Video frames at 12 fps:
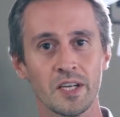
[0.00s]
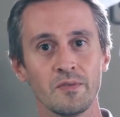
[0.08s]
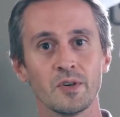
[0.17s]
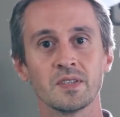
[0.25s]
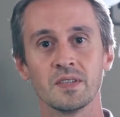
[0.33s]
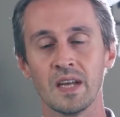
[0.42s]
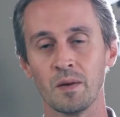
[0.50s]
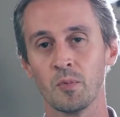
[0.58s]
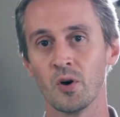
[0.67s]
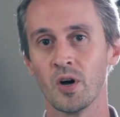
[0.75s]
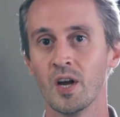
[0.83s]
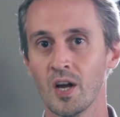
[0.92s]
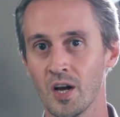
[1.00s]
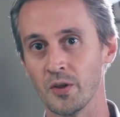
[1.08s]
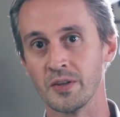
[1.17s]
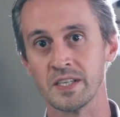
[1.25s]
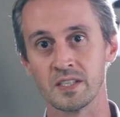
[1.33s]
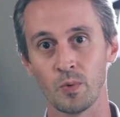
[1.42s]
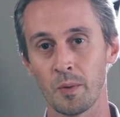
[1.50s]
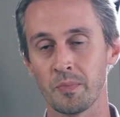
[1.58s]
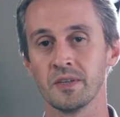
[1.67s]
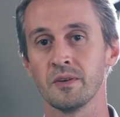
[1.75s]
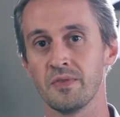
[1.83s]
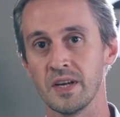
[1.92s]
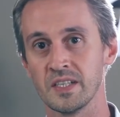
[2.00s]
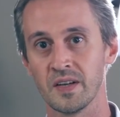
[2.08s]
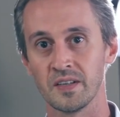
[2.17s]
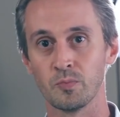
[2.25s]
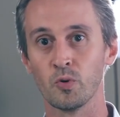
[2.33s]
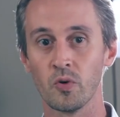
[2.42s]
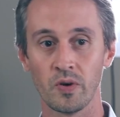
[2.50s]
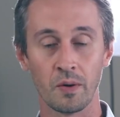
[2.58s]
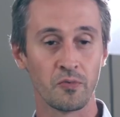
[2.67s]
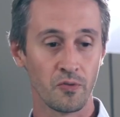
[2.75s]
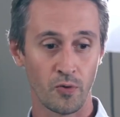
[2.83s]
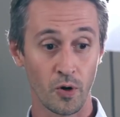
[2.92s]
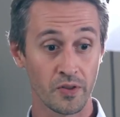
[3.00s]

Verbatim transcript: to give us a demo on his web interface that he programmed for